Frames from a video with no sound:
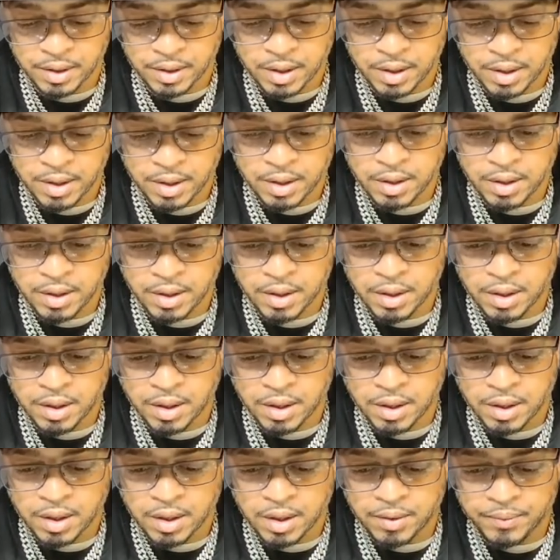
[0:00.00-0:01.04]

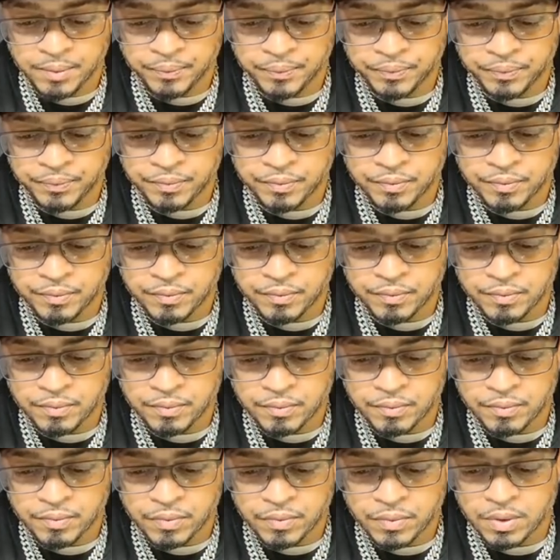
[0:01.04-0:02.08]

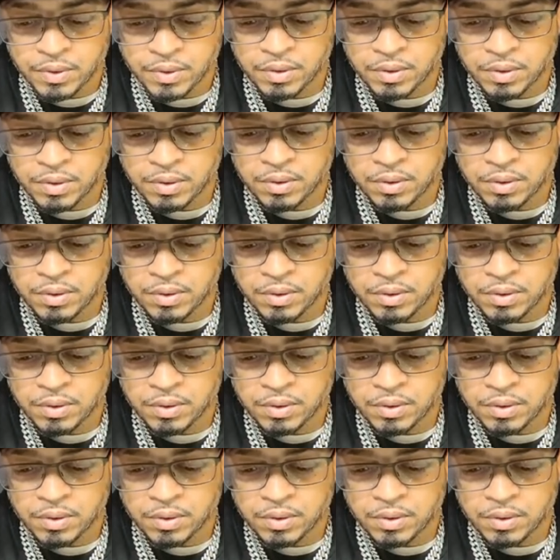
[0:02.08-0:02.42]
[no speech]